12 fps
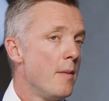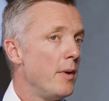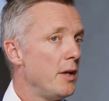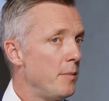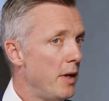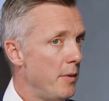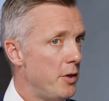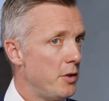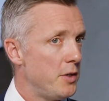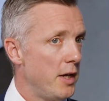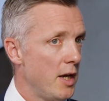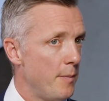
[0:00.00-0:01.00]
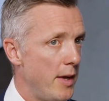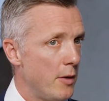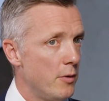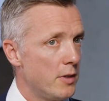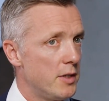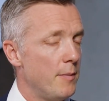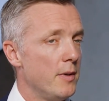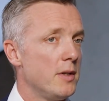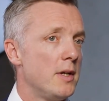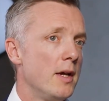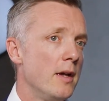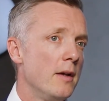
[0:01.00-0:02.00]
But let me just take it back one step and
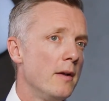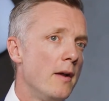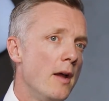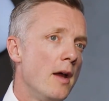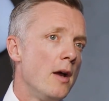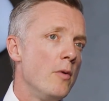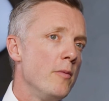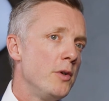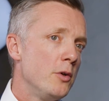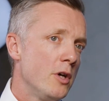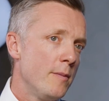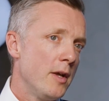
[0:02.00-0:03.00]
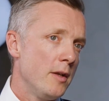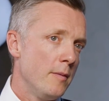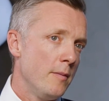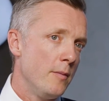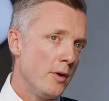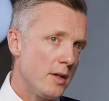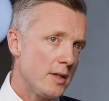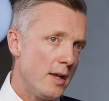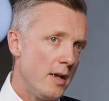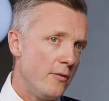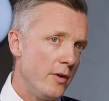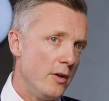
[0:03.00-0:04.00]
say, when we talk about modern
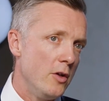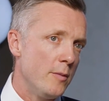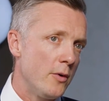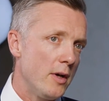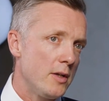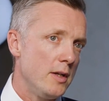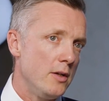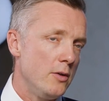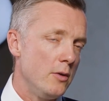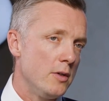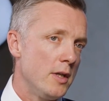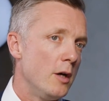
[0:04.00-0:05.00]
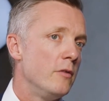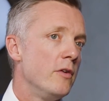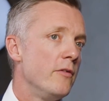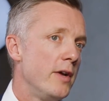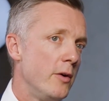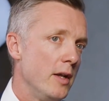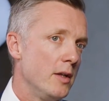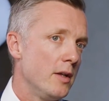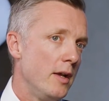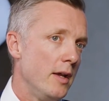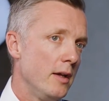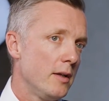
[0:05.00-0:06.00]
slavery and human rights issues, they're often very
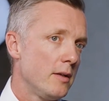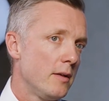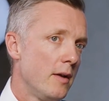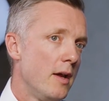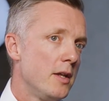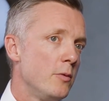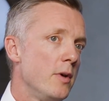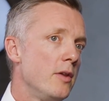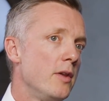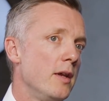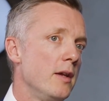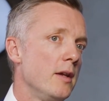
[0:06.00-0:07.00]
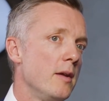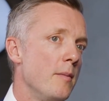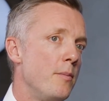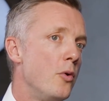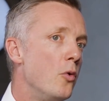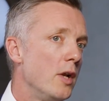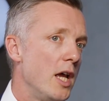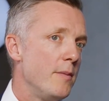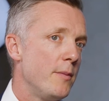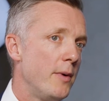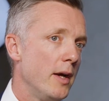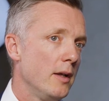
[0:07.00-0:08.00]
interlinked. So we think poor
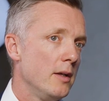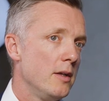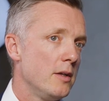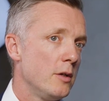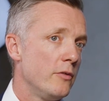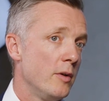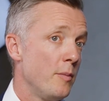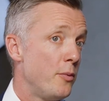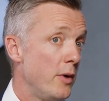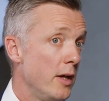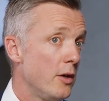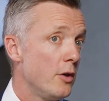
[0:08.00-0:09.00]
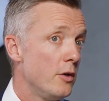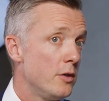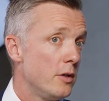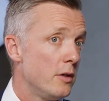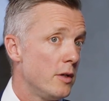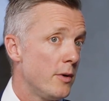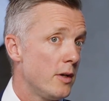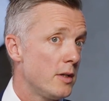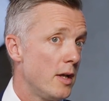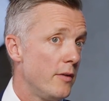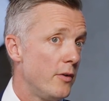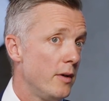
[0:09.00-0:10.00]
labour practice is often a precursor to modern
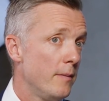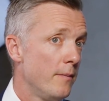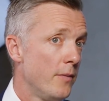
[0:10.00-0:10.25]
slavery.